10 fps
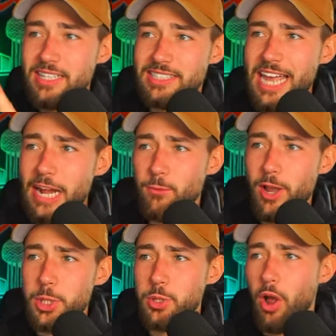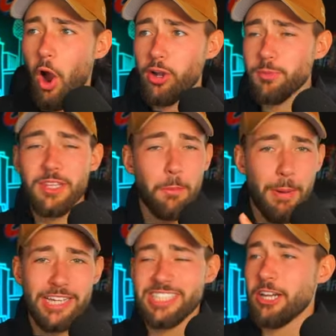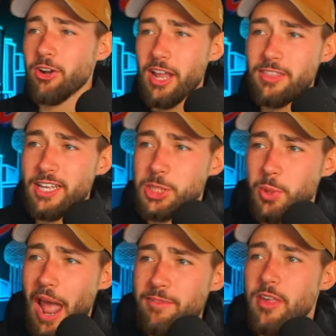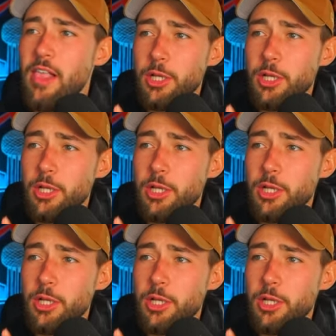Zach Frazier, arguably the best center in this draft.